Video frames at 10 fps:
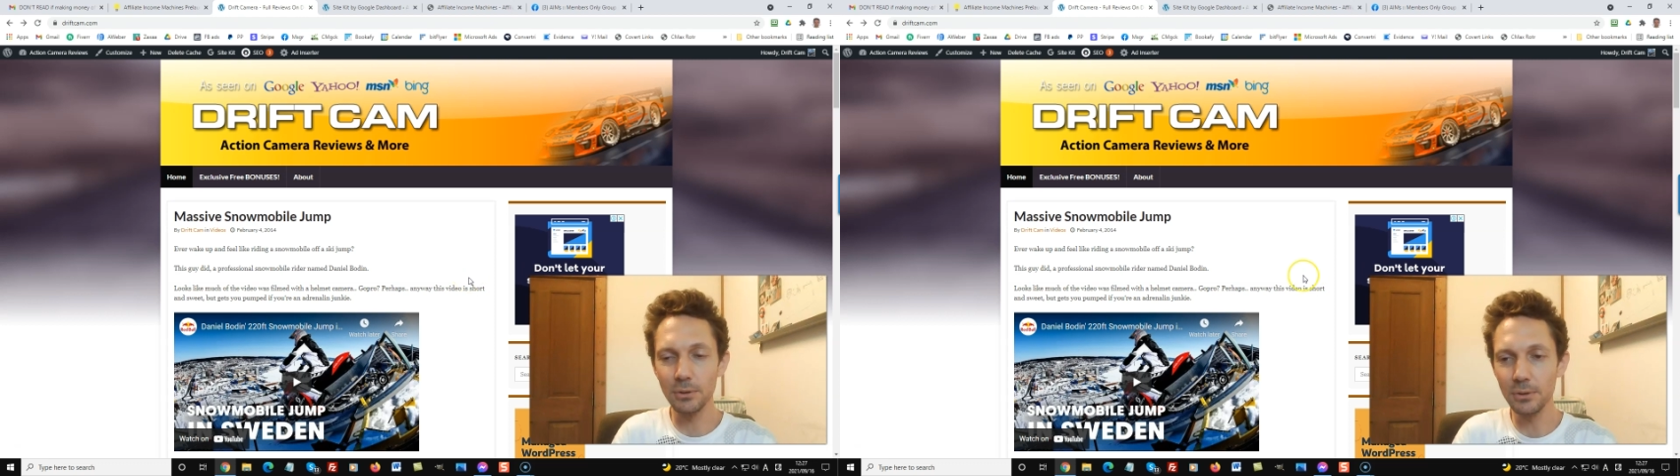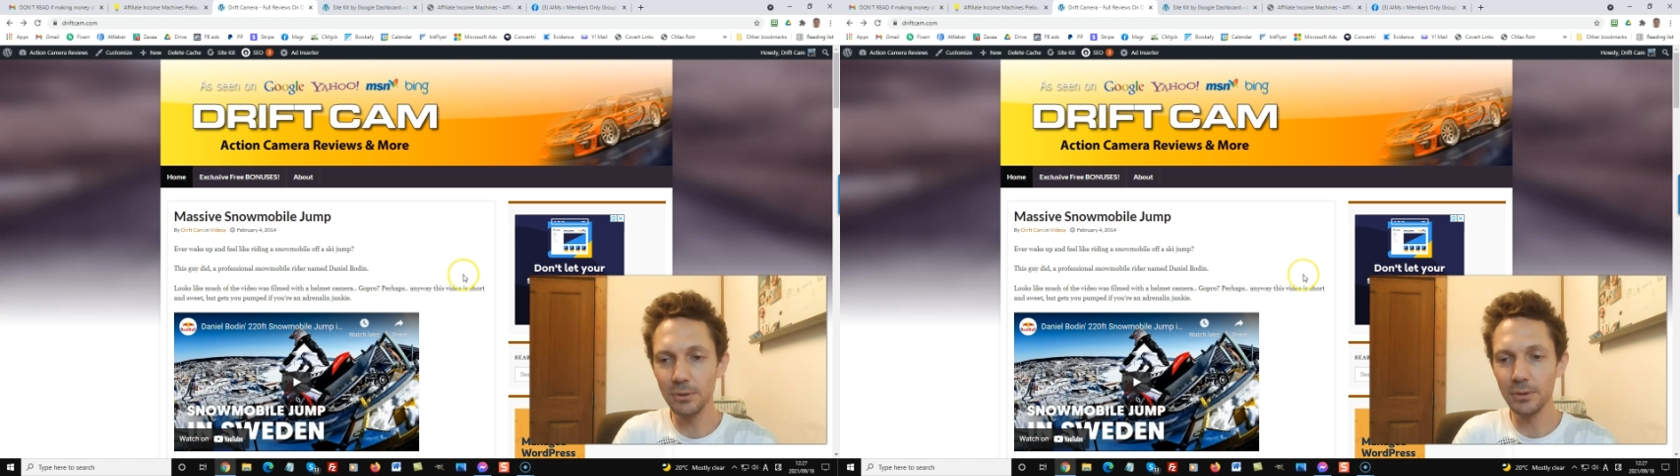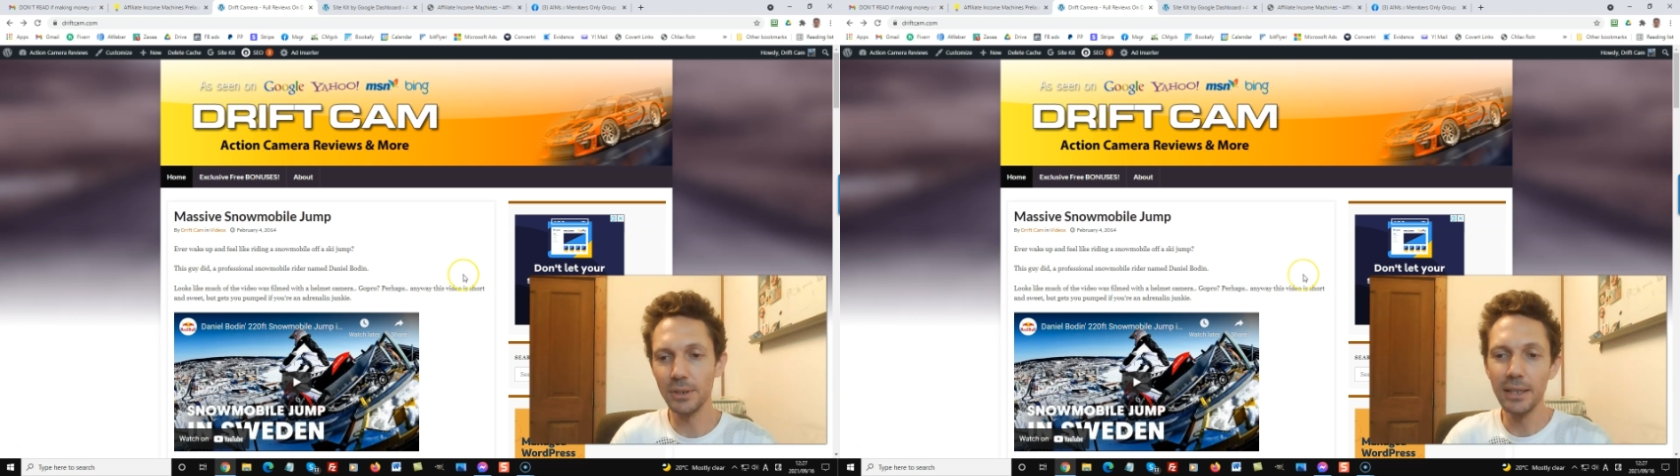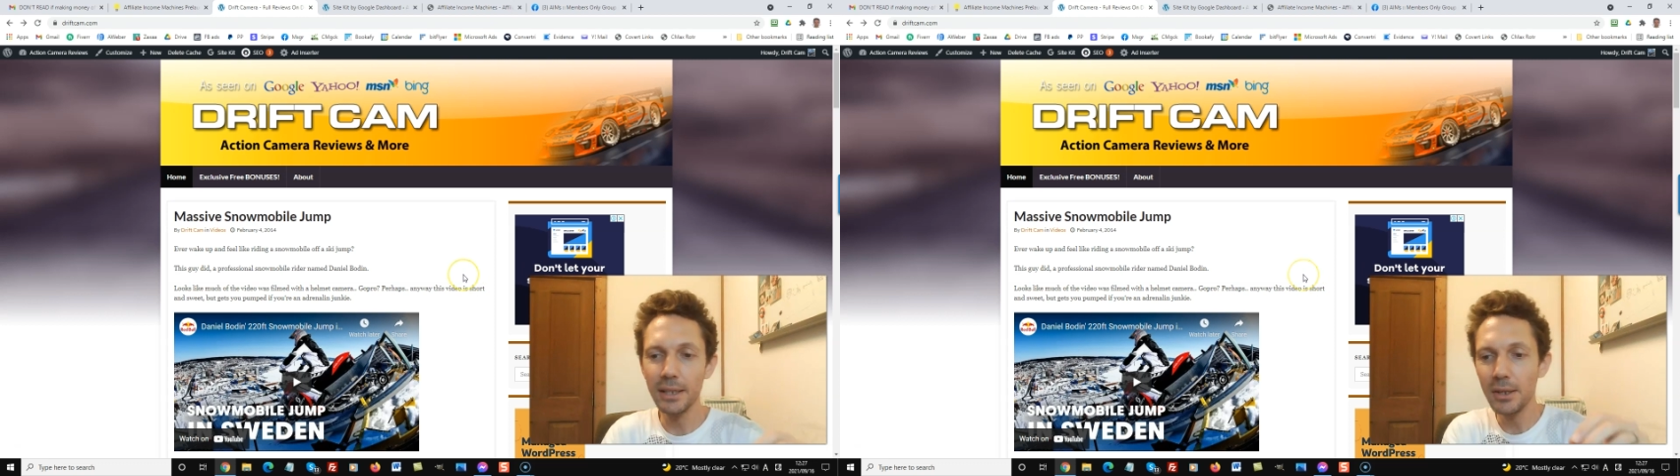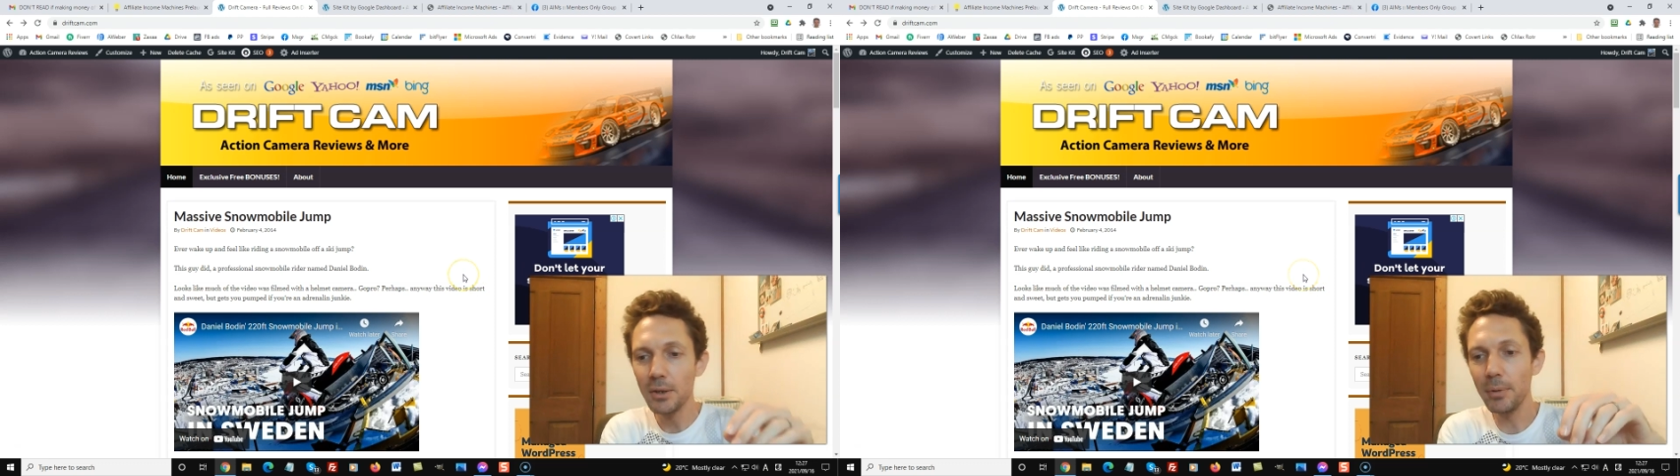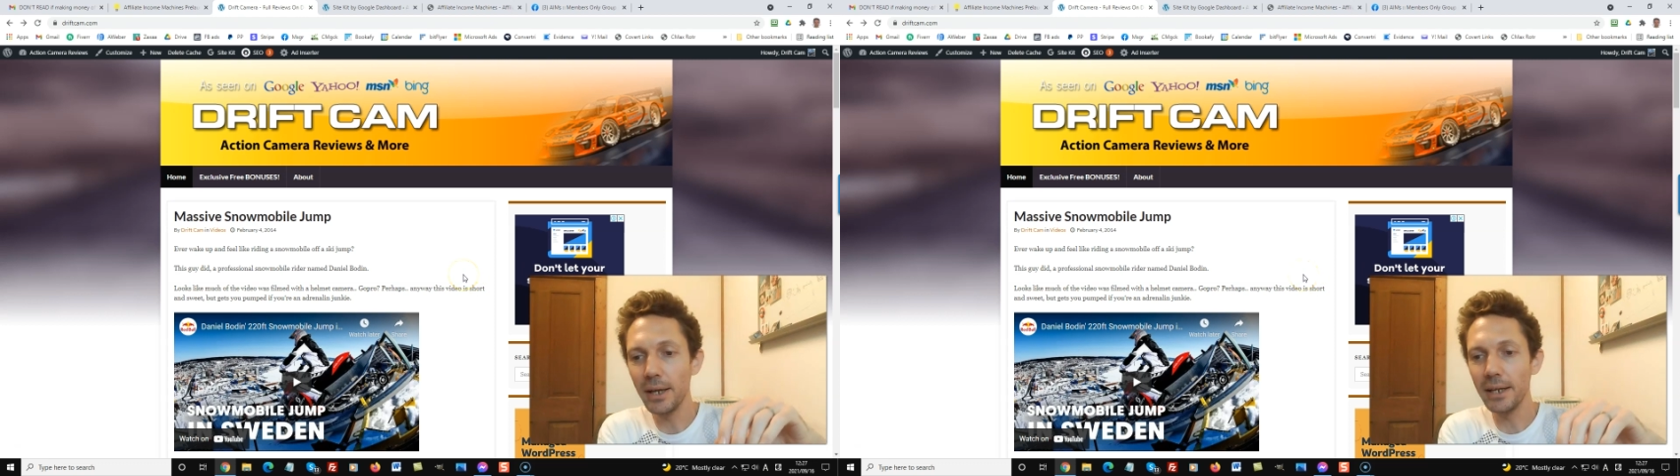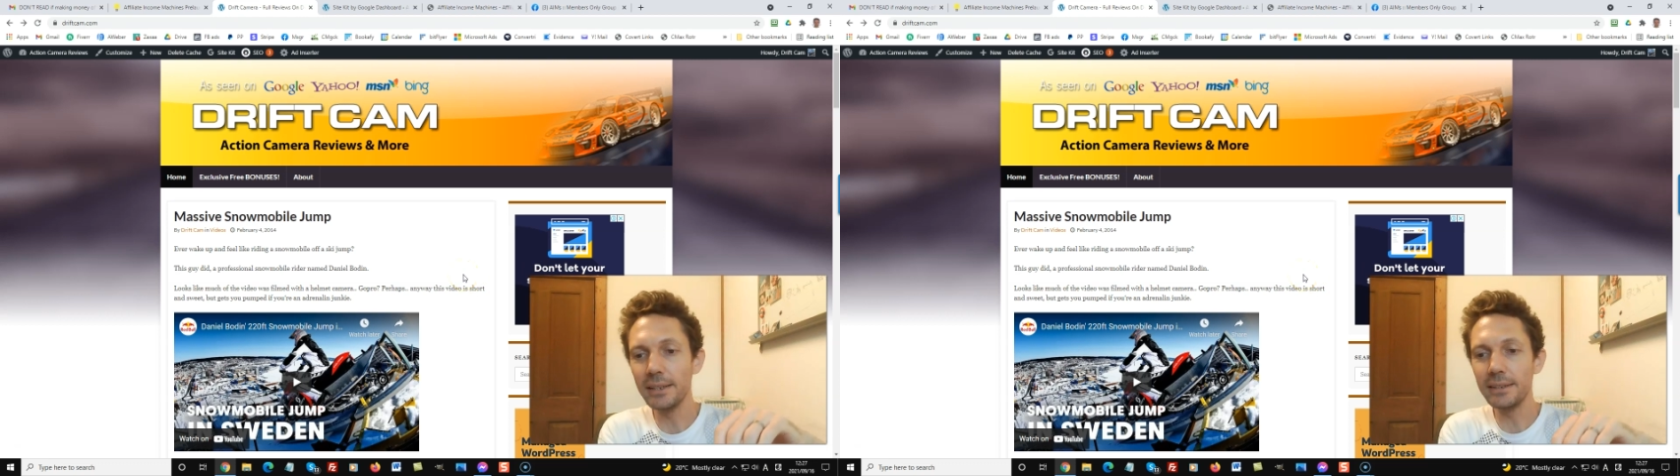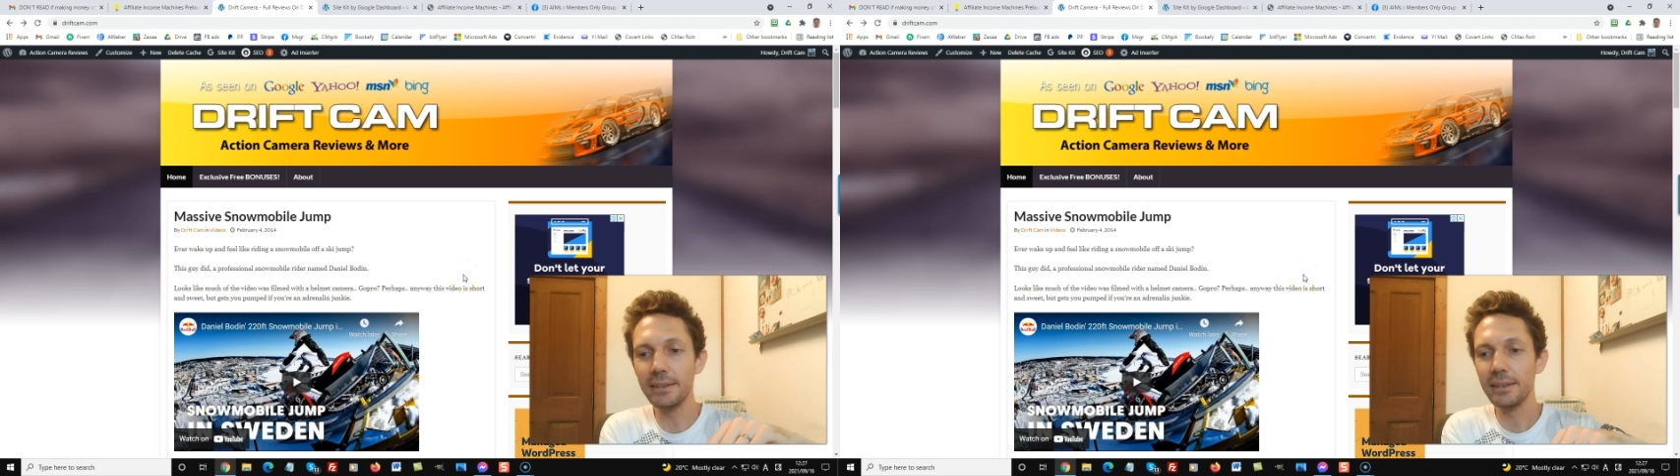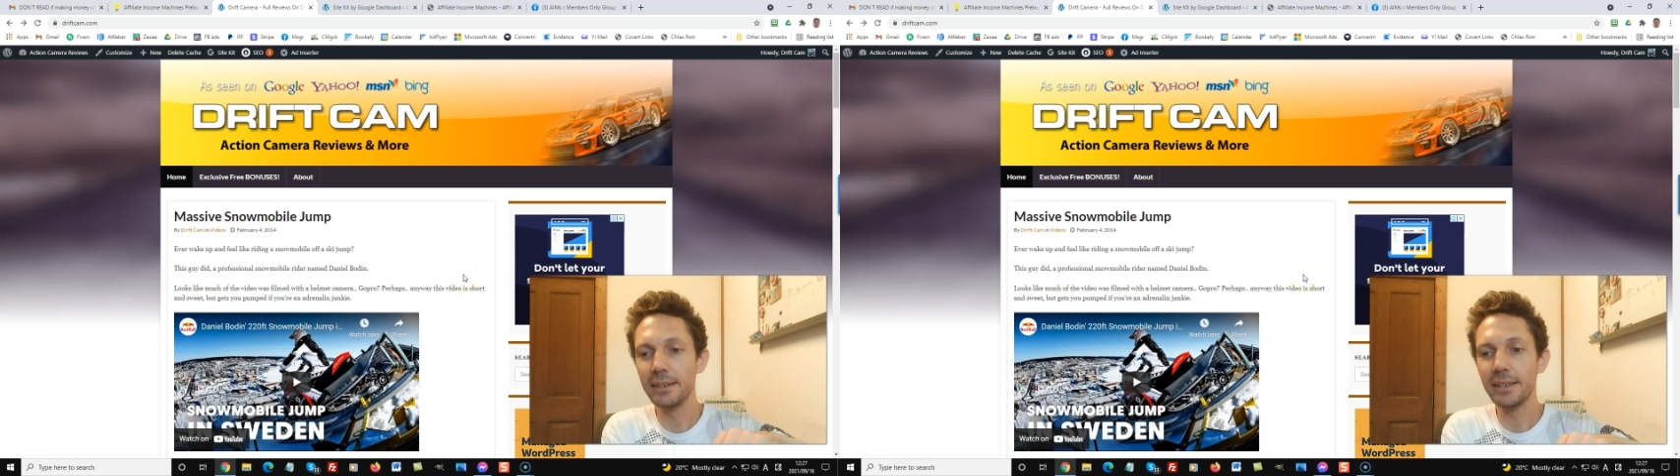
to, but